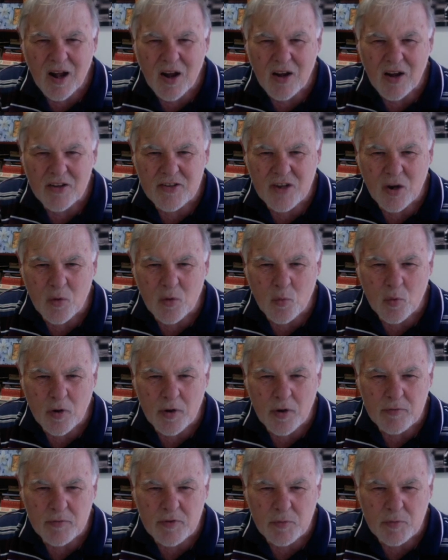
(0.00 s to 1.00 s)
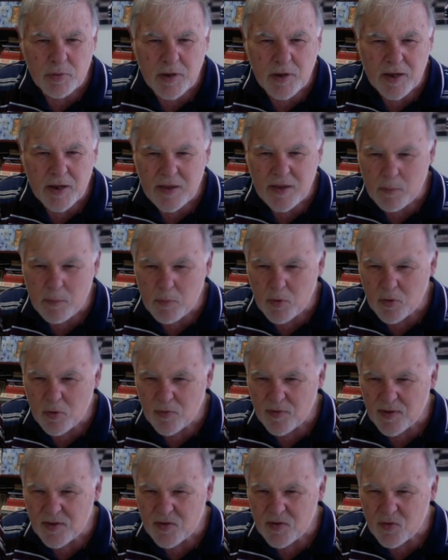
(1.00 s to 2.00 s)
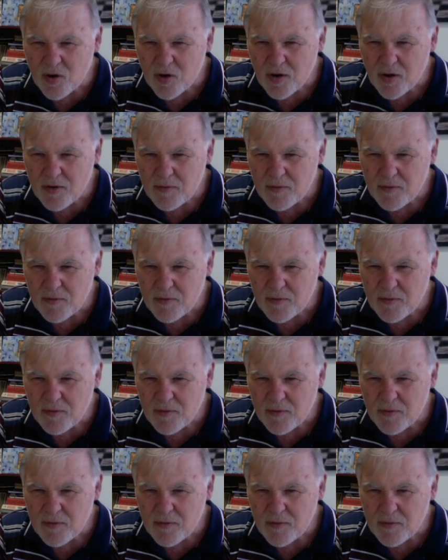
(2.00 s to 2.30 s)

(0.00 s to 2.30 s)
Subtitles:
I don't want him to play that move. That's right.